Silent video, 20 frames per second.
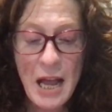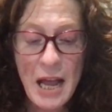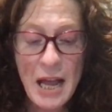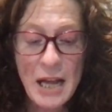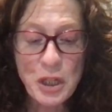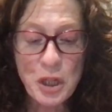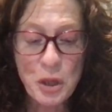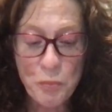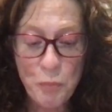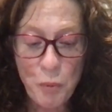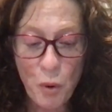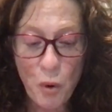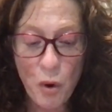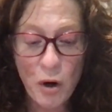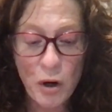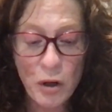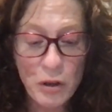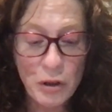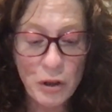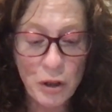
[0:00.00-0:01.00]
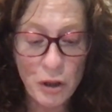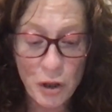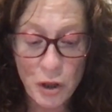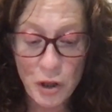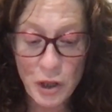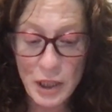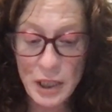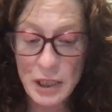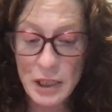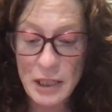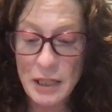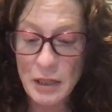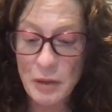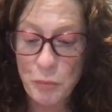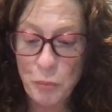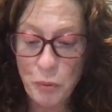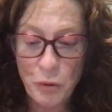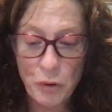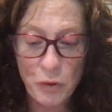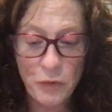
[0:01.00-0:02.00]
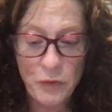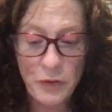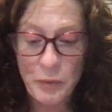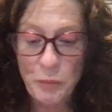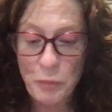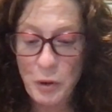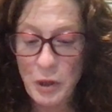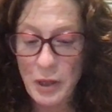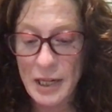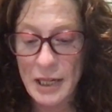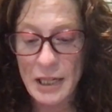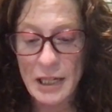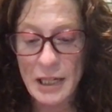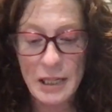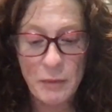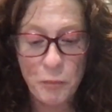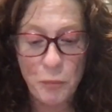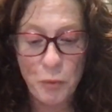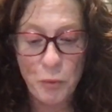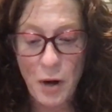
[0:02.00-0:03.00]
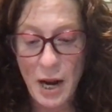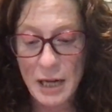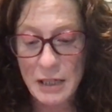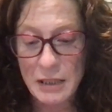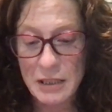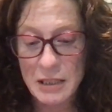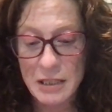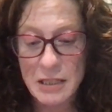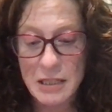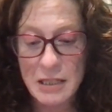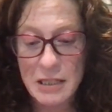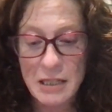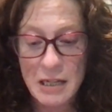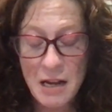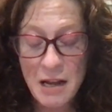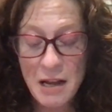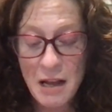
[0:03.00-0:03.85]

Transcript: support learning, improving planning, practice,